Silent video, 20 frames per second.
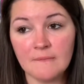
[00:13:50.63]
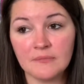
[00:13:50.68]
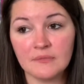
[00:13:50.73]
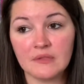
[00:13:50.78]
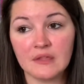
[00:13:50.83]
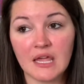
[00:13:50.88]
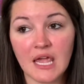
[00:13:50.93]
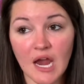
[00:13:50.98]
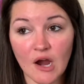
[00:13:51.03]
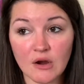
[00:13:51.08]

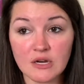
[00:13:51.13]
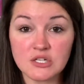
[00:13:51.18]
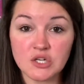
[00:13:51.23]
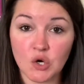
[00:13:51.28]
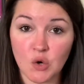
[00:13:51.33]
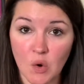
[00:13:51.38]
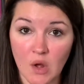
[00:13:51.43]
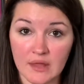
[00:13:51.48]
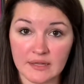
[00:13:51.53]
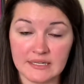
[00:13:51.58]
character
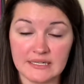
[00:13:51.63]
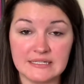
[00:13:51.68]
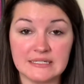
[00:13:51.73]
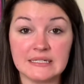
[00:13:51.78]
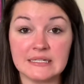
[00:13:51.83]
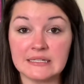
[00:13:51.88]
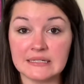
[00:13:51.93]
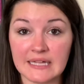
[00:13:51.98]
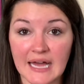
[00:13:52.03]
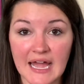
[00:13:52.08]
quality
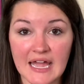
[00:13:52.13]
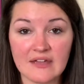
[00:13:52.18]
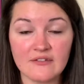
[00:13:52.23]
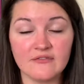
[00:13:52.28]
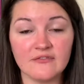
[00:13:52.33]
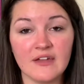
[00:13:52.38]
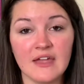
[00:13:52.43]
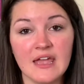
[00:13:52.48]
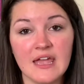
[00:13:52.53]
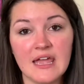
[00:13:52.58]
to
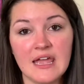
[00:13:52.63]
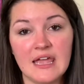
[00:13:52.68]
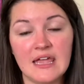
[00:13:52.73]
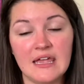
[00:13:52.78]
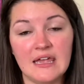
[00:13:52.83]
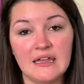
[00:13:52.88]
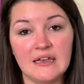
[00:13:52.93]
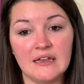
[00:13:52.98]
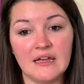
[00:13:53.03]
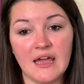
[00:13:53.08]
life
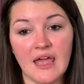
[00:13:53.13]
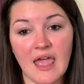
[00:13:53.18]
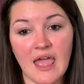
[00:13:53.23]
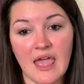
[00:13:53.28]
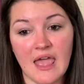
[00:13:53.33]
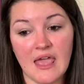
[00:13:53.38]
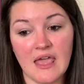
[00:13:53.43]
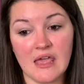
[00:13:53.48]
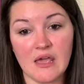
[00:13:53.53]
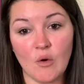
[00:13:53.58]
in
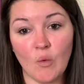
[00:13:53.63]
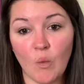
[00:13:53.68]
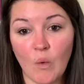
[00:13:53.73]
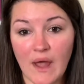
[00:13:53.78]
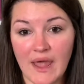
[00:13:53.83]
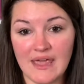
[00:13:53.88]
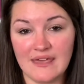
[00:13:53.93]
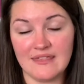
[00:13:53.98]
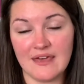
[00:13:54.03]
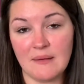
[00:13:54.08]
a
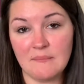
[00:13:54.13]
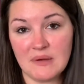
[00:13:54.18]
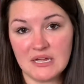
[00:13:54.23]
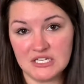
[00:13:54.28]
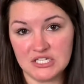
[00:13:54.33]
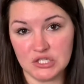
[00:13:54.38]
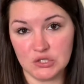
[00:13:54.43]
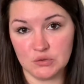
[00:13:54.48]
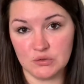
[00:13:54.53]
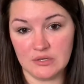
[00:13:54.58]
way that my
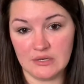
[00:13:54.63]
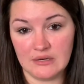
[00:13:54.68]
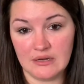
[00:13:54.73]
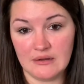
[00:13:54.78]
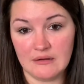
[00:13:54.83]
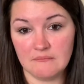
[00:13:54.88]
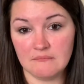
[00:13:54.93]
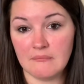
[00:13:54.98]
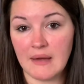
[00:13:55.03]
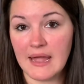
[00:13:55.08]
children
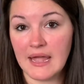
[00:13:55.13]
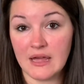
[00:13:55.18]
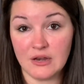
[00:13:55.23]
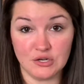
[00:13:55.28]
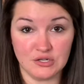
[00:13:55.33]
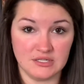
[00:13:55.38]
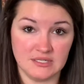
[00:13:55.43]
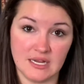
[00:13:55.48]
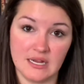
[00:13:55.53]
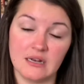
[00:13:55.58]
might
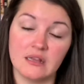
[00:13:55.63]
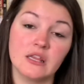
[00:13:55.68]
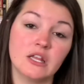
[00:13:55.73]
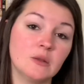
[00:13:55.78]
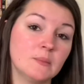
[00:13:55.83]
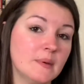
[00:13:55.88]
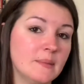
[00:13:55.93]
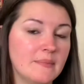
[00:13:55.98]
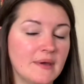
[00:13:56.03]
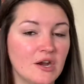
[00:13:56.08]
understand a little
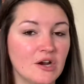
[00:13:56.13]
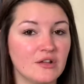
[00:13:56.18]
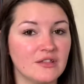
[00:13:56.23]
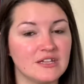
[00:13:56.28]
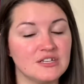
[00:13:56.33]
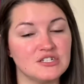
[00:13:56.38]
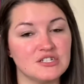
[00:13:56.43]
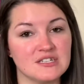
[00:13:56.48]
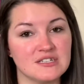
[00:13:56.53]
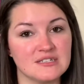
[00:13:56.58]
bit better
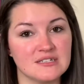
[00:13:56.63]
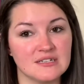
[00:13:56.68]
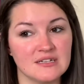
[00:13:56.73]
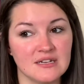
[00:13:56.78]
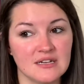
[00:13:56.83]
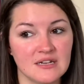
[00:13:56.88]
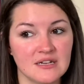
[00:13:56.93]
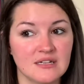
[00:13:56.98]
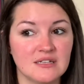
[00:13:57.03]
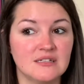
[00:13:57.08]
than just
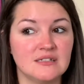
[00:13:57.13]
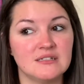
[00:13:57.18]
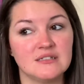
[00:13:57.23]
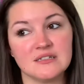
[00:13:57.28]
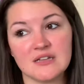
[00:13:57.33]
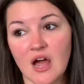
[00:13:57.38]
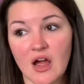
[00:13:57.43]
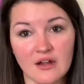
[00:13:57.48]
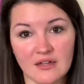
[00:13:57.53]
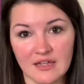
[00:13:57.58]

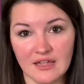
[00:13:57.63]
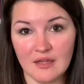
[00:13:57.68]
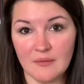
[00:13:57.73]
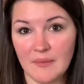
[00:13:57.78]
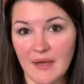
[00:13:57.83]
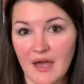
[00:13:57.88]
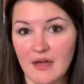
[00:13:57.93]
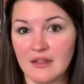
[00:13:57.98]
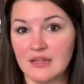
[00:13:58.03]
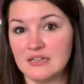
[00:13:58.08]
talking
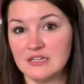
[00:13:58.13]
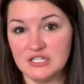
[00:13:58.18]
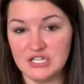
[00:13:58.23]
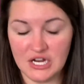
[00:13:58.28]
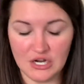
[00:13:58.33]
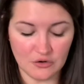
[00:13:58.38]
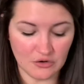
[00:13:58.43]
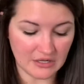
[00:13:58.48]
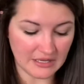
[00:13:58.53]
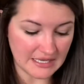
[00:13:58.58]
about it
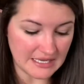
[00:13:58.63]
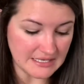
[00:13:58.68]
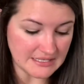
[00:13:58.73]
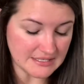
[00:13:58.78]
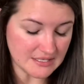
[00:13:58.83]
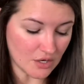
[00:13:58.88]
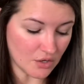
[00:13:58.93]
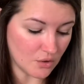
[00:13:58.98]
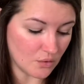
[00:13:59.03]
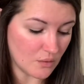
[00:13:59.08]
generally.
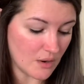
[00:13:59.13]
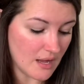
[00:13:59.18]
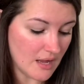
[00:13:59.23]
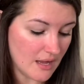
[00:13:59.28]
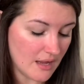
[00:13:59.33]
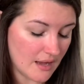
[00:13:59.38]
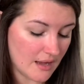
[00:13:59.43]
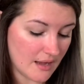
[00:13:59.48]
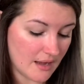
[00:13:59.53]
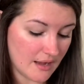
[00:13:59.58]
So
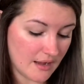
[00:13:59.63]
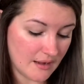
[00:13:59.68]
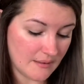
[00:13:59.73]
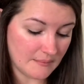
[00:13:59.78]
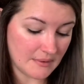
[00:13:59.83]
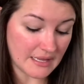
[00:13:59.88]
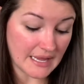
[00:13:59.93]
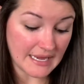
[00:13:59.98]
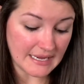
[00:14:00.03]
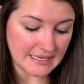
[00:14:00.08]

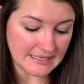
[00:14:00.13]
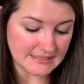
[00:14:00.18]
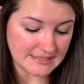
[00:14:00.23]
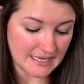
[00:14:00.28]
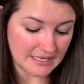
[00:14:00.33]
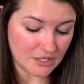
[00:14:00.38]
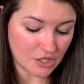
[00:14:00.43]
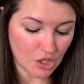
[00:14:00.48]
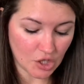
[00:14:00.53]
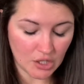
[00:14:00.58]
like I
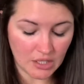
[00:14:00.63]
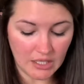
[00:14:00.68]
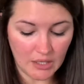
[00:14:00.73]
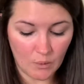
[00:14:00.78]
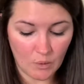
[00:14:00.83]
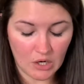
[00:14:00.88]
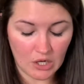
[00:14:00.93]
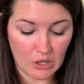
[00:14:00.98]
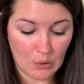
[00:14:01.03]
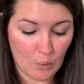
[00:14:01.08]
said, currently
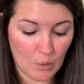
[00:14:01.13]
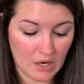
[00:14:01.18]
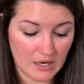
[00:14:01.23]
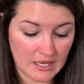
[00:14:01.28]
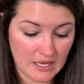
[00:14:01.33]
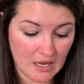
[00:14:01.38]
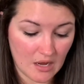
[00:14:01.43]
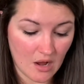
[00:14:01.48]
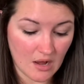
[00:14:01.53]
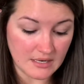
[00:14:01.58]
we're
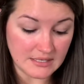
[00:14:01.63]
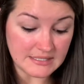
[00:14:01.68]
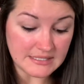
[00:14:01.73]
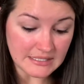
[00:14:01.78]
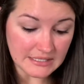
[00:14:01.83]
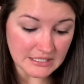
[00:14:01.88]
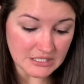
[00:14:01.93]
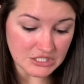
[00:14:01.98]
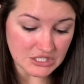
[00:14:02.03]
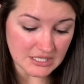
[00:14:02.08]
working on
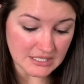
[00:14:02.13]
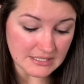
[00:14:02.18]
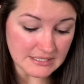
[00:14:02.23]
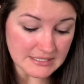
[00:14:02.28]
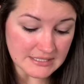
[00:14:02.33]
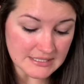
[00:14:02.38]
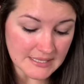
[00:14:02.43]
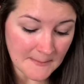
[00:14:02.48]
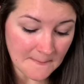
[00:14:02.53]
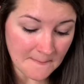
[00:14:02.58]

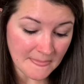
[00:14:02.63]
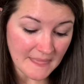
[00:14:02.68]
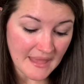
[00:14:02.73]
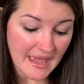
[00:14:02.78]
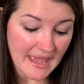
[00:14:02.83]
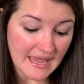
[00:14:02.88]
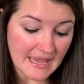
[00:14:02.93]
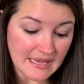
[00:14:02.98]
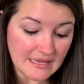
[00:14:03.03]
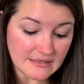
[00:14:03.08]
diligence,
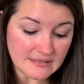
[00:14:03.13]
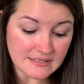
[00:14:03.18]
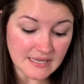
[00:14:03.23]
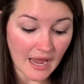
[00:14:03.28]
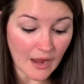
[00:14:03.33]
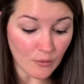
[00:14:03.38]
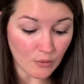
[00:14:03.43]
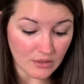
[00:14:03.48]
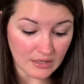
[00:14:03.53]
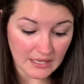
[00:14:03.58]
and
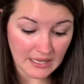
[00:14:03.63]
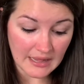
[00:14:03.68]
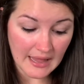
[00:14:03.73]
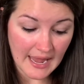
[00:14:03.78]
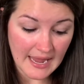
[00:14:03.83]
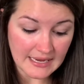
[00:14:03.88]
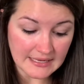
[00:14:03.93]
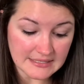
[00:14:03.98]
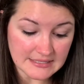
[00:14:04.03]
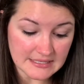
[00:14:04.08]
I really
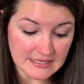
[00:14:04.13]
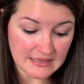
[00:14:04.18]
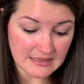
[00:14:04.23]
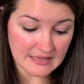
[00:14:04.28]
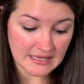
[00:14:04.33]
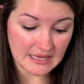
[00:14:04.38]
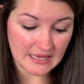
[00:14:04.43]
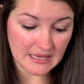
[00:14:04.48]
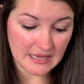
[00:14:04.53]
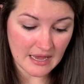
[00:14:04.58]
liked
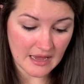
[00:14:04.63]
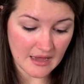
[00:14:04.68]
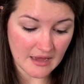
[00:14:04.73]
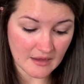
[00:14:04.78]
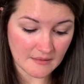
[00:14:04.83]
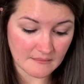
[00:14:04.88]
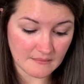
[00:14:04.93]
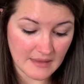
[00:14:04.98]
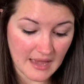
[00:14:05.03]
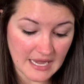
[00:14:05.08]
the
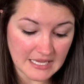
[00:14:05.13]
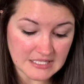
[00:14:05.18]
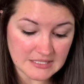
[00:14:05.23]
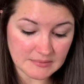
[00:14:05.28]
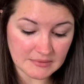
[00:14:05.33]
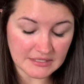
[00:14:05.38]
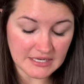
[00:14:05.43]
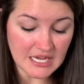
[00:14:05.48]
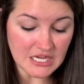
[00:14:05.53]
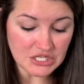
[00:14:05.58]

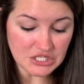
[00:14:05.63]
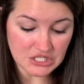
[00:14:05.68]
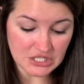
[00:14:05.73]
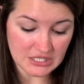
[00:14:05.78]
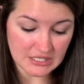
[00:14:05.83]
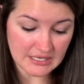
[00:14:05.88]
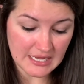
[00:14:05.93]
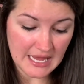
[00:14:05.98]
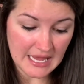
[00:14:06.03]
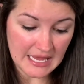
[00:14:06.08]

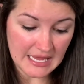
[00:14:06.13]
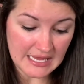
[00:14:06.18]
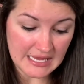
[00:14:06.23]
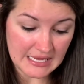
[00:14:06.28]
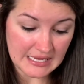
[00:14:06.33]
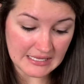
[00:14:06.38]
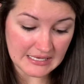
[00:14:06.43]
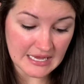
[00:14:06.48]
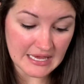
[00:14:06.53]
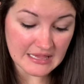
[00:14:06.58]
explanation
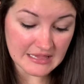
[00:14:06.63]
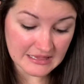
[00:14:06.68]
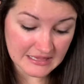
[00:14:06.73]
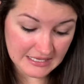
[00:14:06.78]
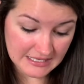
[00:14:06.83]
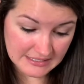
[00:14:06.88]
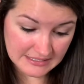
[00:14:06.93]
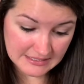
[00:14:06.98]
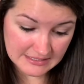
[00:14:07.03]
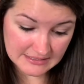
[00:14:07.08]
in
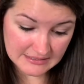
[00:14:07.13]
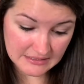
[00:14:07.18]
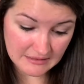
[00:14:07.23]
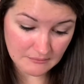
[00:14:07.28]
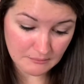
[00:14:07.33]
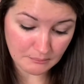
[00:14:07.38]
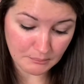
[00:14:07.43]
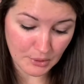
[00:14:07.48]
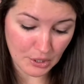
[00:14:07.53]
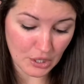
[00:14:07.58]
this
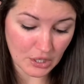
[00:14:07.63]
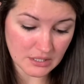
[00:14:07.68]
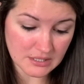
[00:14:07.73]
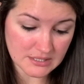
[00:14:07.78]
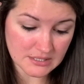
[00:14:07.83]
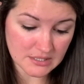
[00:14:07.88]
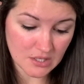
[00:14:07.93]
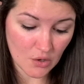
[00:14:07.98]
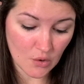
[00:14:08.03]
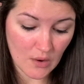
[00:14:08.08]
book,
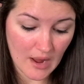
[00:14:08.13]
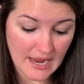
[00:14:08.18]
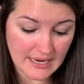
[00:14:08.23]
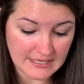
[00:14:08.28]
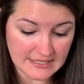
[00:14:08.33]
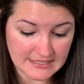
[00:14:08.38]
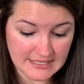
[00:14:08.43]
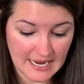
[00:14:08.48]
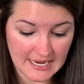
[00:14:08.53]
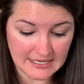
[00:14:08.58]
so I
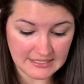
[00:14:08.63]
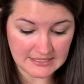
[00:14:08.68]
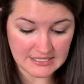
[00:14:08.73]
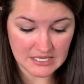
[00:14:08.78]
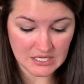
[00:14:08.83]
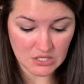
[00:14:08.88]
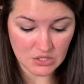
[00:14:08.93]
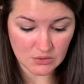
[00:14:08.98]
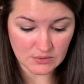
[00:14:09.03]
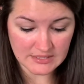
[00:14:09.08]
decided to
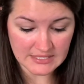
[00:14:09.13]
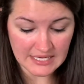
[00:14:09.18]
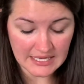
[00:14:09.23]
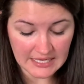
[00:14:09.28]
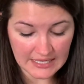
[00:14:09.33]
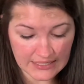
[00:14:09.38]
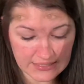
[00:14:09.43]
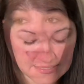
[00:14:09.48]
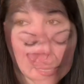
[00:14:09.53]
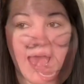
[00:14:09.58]
use
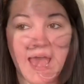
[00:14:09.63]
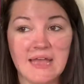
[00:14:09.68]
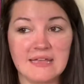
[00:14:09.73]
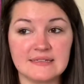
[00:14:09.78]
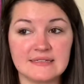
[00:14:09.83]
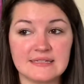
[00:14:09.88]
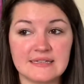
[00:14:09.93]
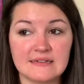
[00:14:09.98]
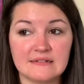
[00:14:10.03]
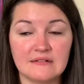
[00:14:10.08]
it
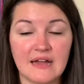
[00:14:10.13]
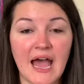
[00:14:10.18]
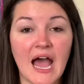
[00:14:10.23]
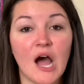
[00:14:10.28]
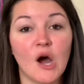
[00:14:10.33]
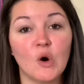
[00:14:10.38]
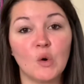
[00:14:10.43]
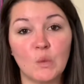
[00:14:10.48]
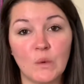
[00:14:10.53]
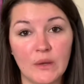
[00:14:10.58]
as
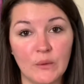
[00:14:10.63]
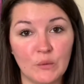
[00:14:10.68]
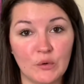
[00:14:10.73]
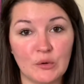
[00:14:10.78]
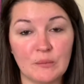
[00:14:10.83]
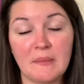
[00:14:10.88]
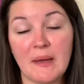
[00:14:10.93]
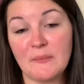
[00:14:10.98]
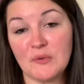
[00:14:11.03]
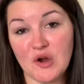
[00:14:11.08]
how we will
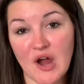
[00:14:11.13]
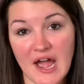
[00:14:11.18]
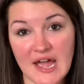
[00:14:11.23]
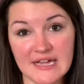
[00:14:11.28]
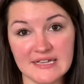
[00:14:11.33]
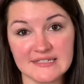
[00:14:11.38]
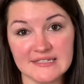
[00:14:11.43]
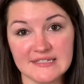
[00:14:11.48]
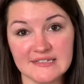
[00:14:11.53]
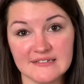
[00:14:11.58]

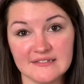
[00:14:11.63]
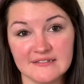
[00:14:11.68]
memorize